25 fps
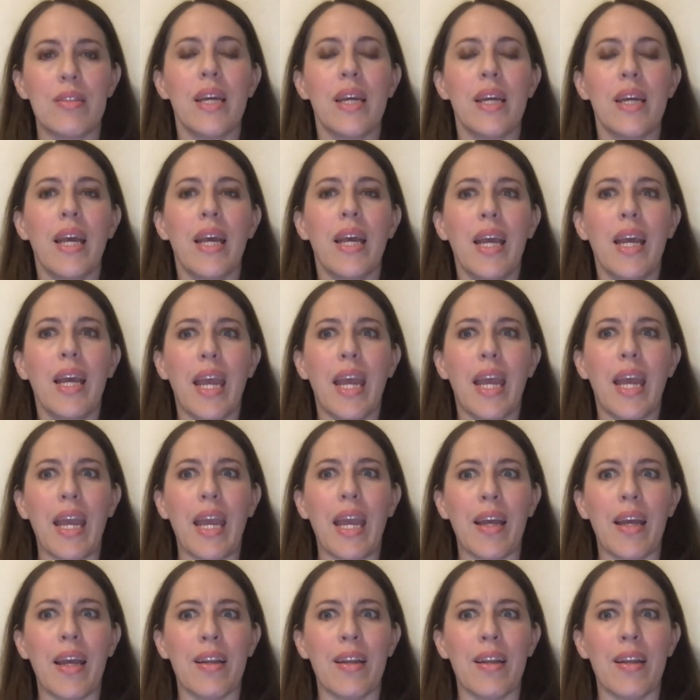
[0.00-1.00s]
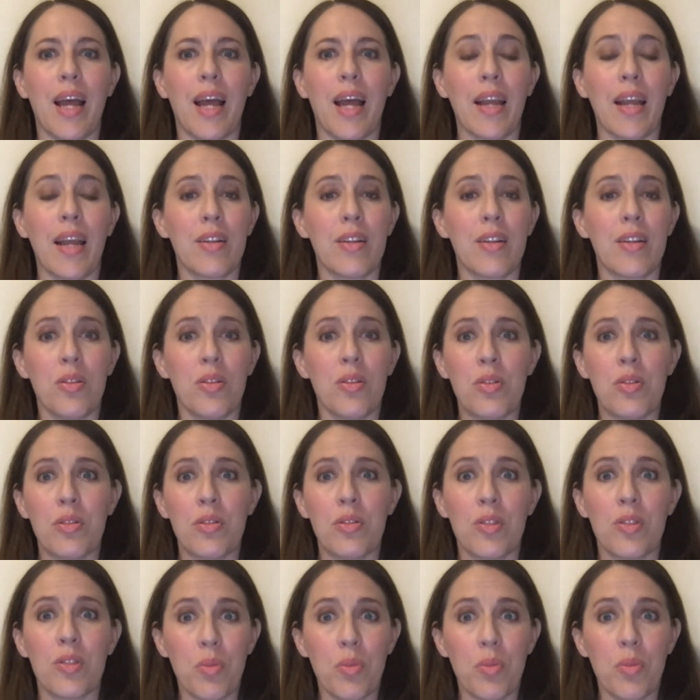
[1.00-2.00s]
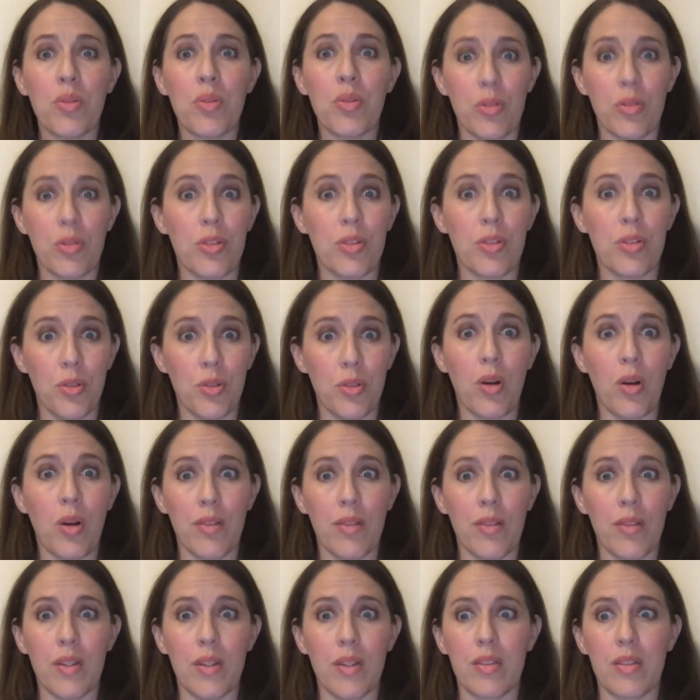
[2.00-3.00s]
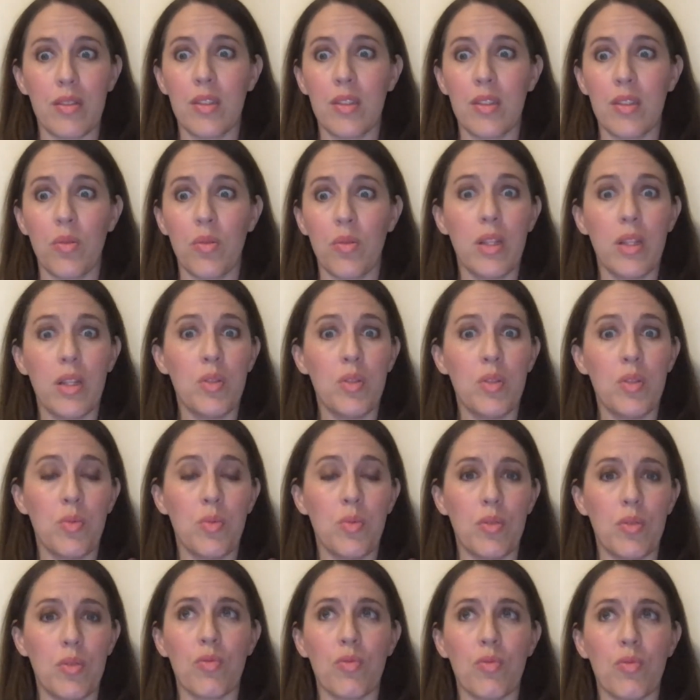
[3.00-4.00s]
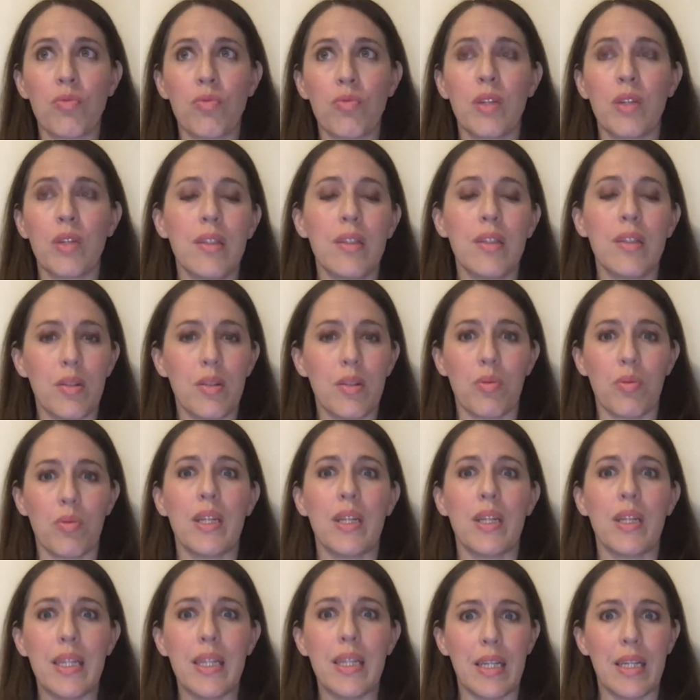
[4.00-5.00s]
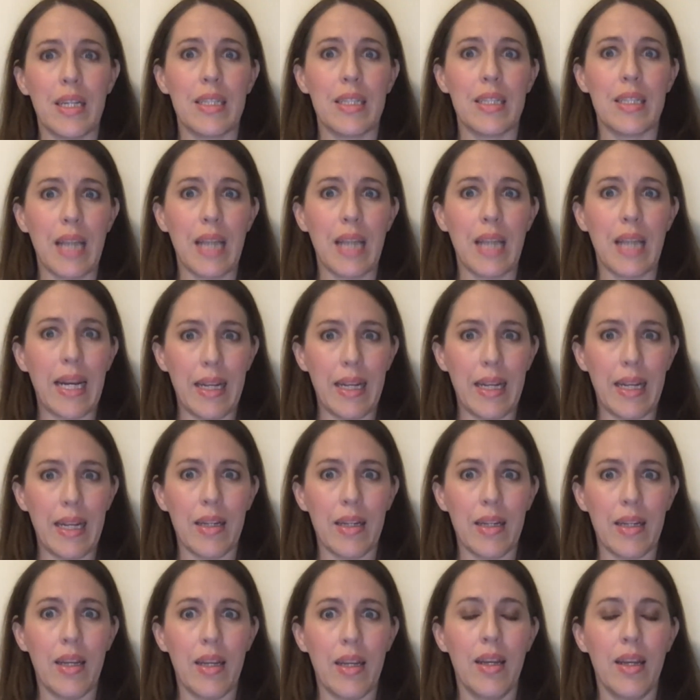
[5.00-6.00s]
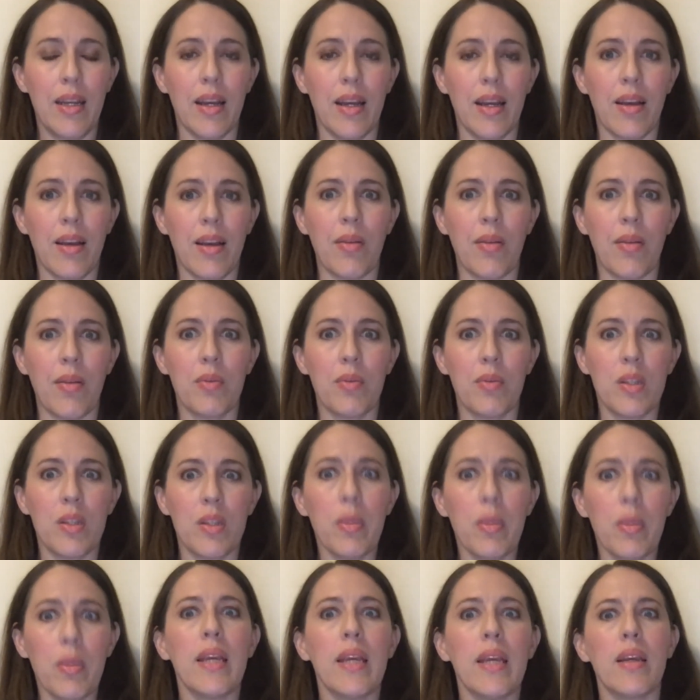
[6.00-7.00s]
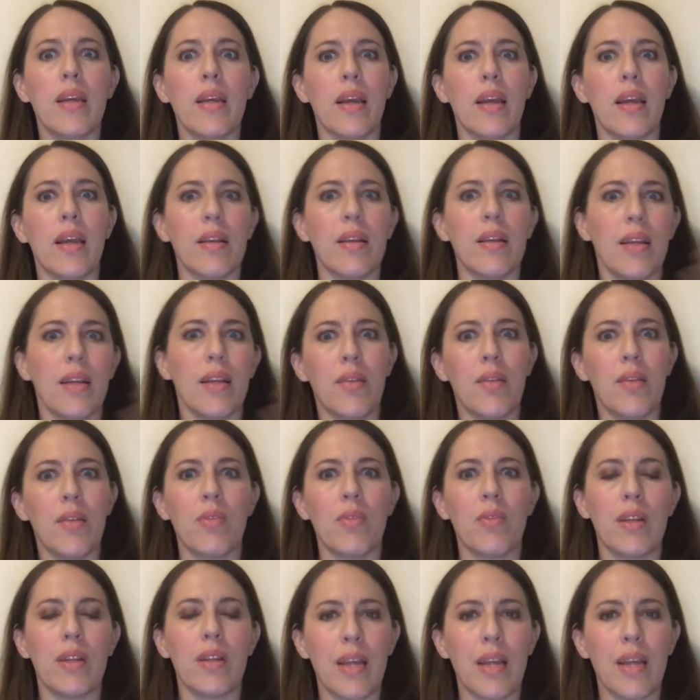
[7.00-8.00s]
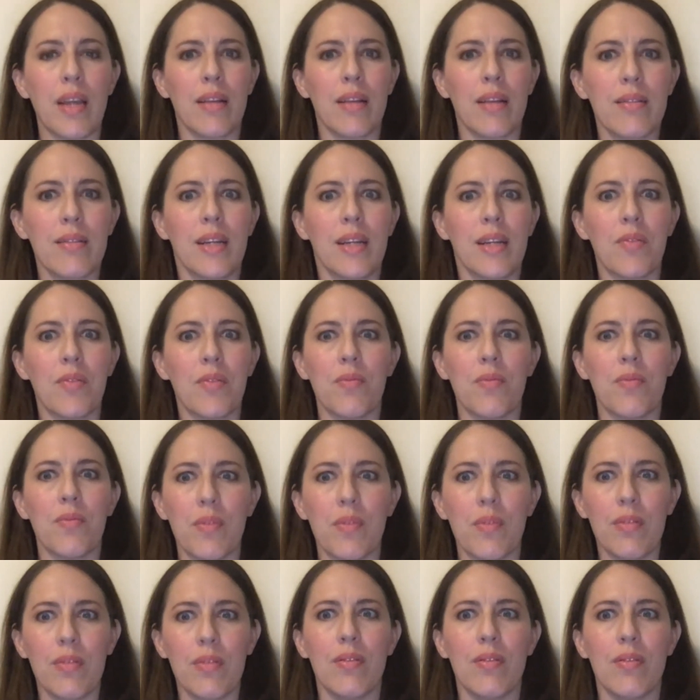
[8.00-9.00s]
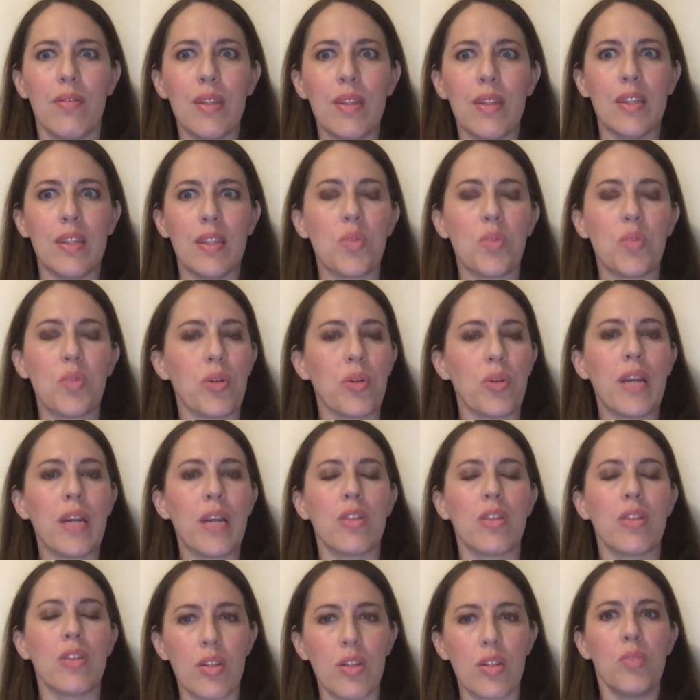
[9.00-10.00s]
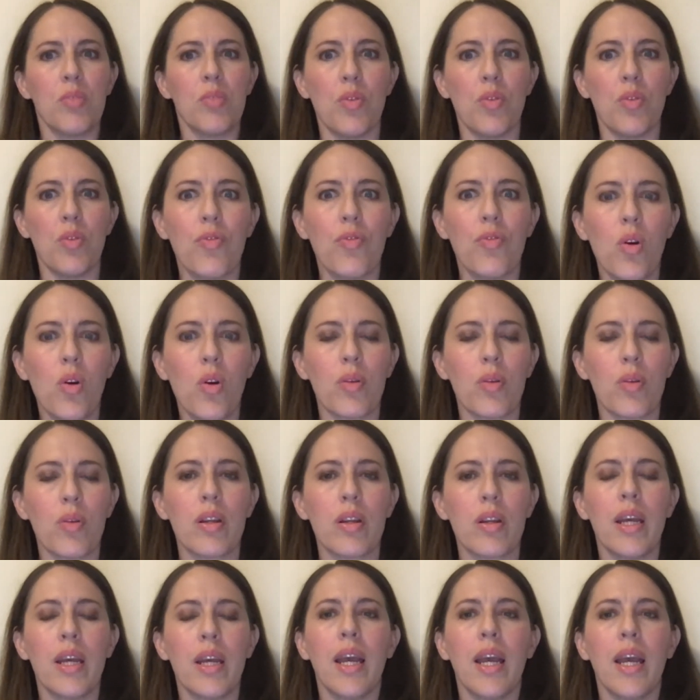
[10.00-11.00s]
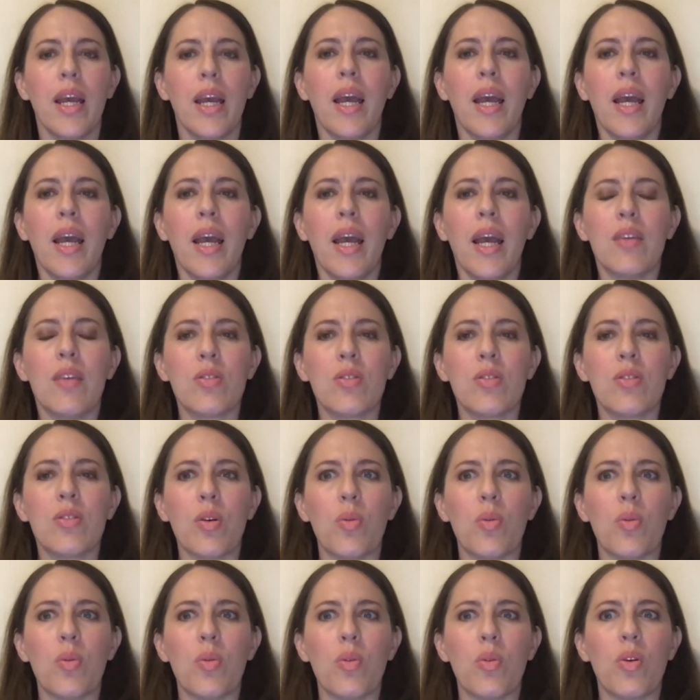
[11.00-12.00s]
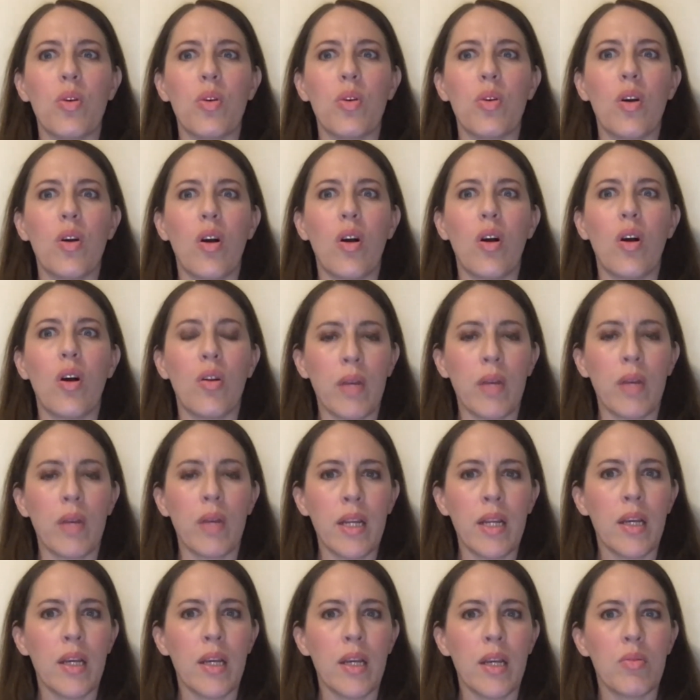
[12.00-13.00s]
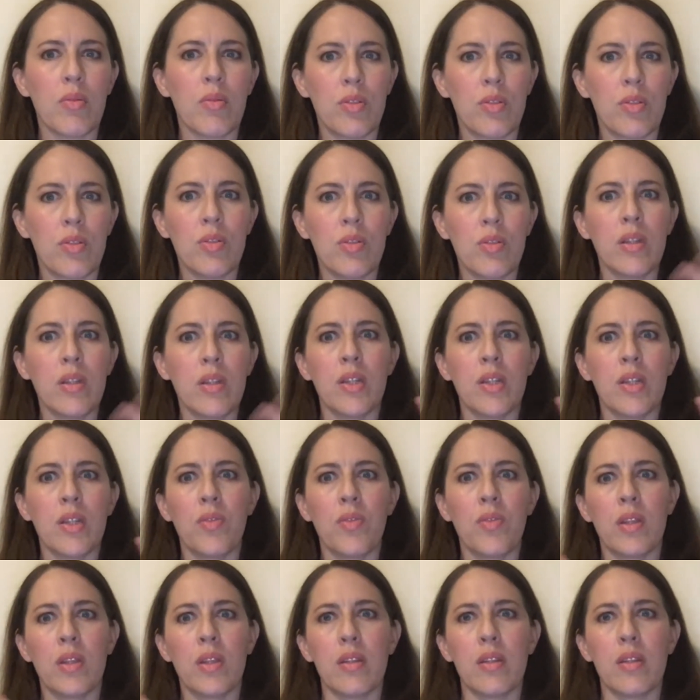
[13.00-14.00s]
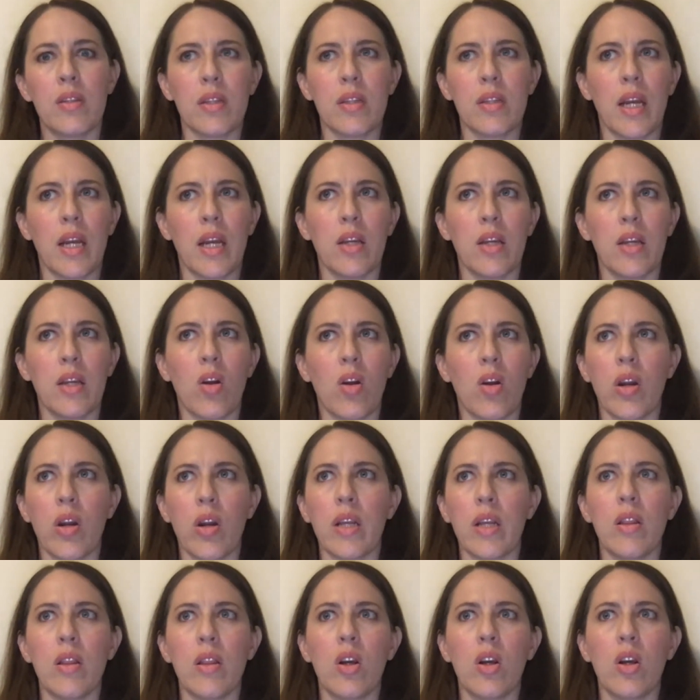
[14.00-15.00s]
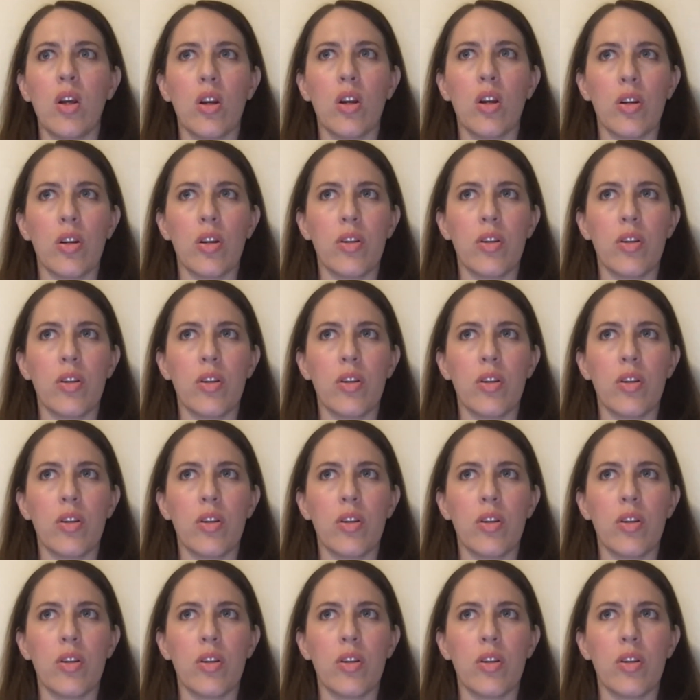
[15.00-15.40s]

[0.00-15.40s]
And I got to use a computer to do all of this. So this was really, really exciting to me, and really got kind of this inspiration to move forward. So already I was using different things that I had already learned.